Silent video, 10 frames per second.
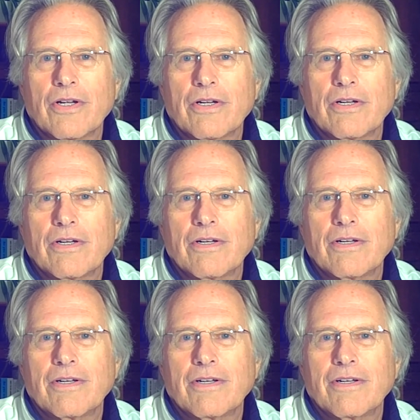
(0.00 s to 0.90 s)

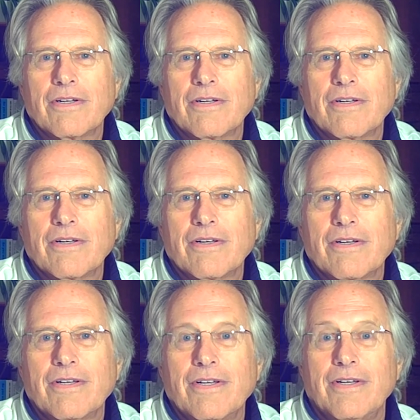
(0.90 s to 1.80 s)

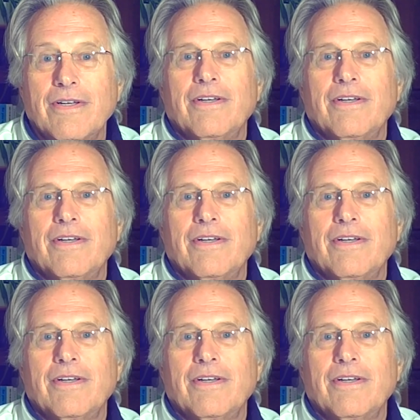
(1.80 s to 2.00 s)
(silence)